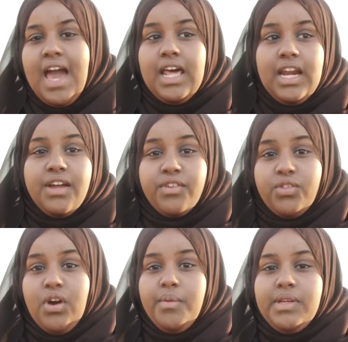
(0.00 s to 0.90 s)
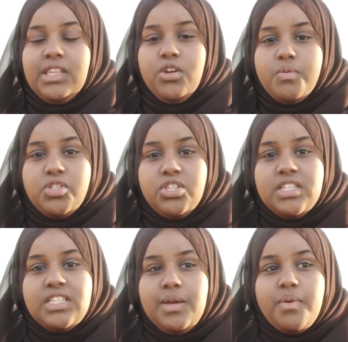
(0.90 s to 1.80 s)
and I never thought I would get the
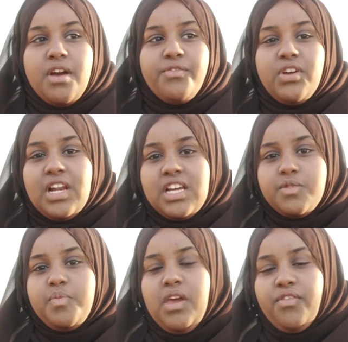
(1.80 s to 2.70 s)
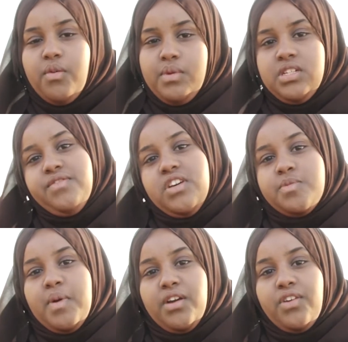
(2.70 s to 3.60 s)
opportunity, but I've realised being from a diverse
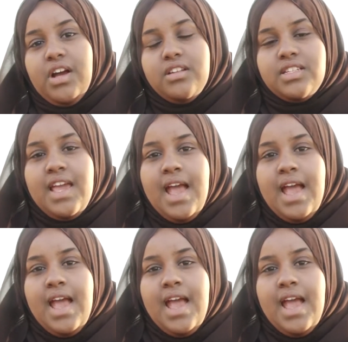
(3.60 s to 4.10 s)
background